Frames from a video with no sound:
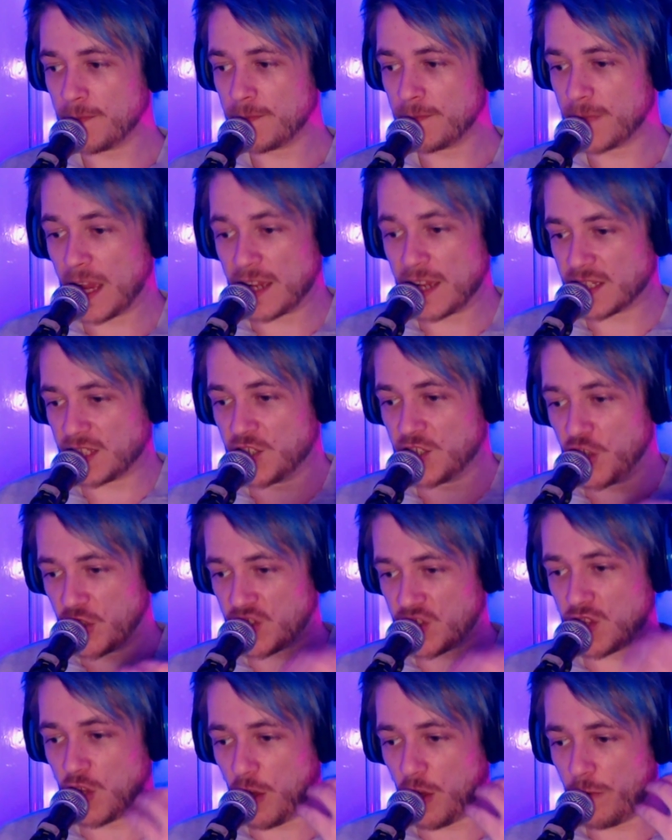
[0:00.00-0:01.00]
That's
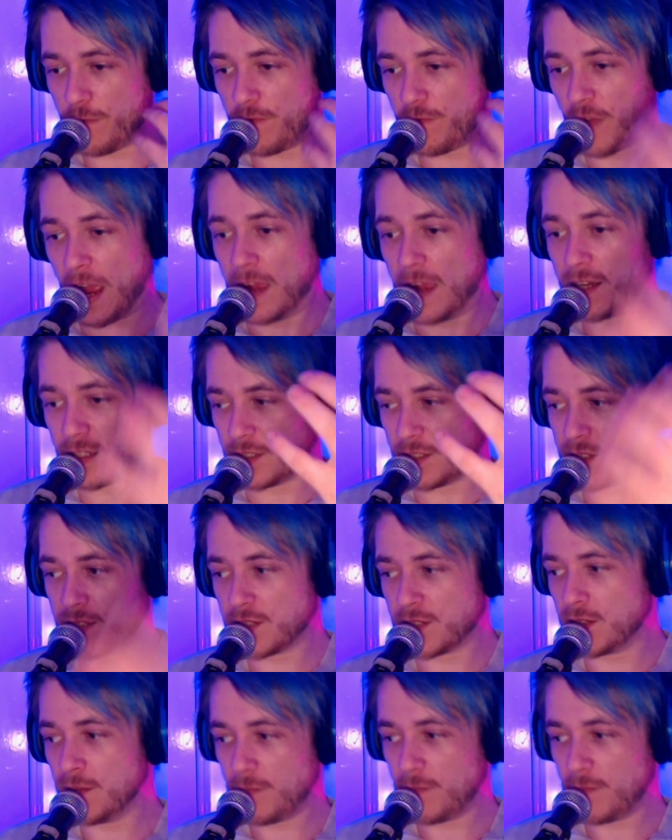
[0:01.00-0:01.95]
just the facts.